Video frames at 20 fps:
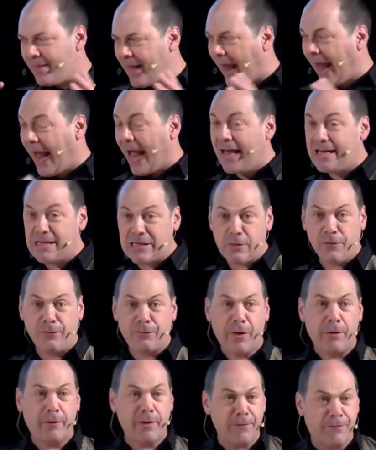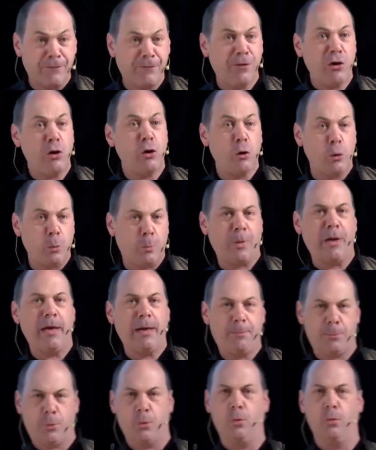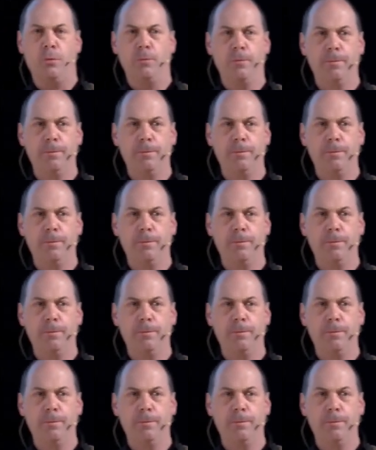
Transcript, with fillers: the hands of very few people.